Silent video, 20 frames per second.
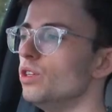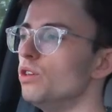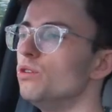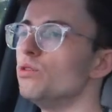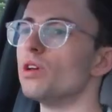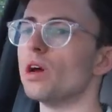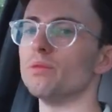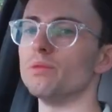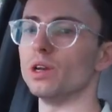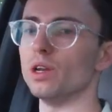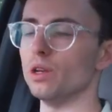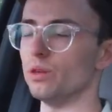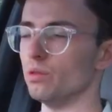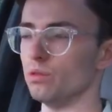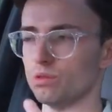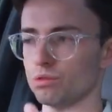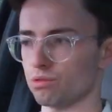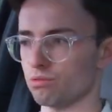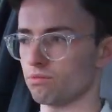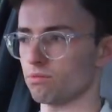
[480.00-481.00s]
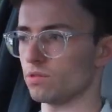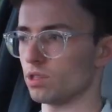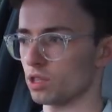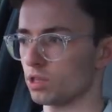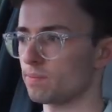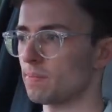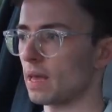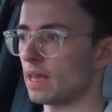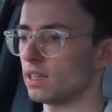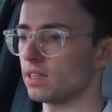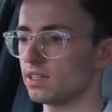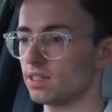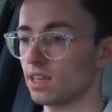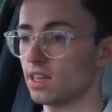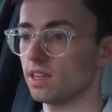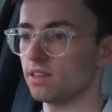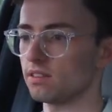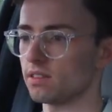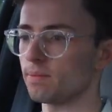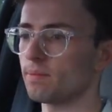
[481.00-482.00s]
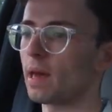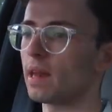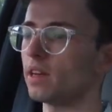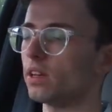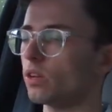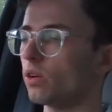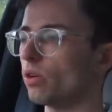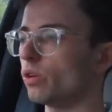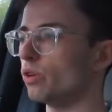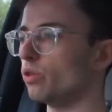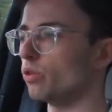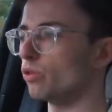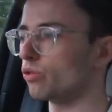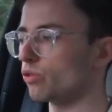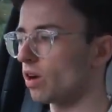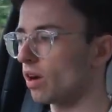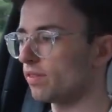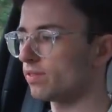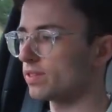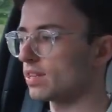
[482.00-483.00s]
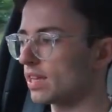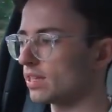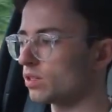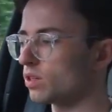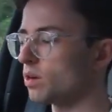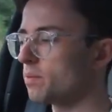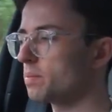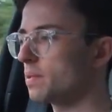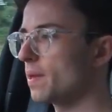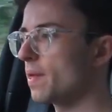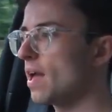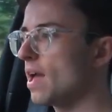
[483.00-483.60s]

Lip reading: you don't lose the space depending on your drive setup.